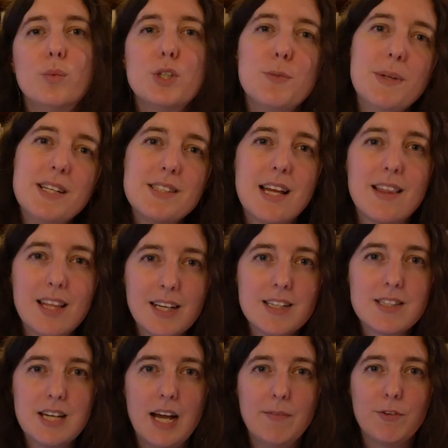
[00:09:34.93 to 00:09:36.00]
which means I think
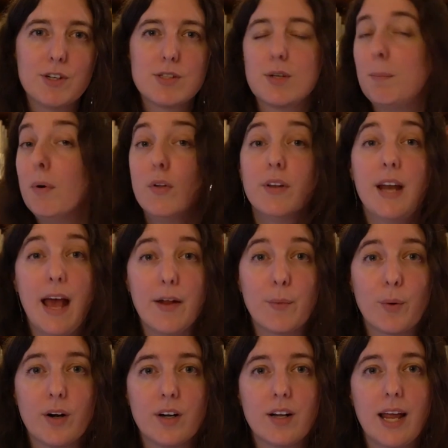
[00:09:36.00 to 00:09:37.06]
it's time for us to pull an
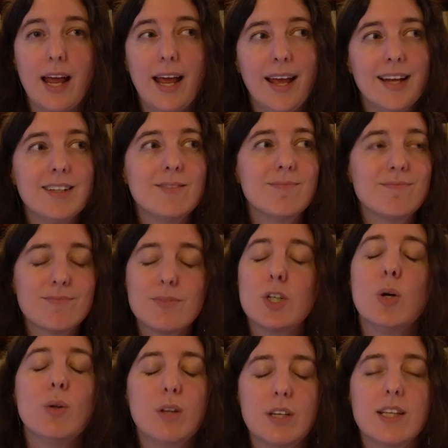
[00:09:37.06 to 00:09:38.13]
Edward and
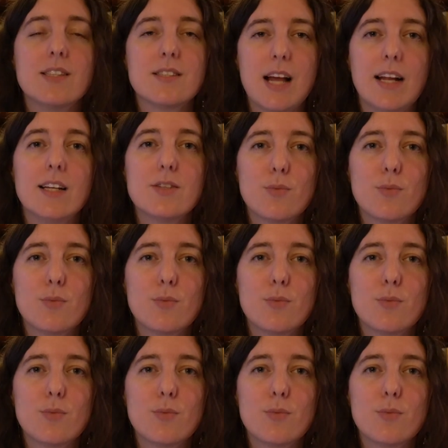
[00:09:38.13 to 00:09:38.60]
go look inside his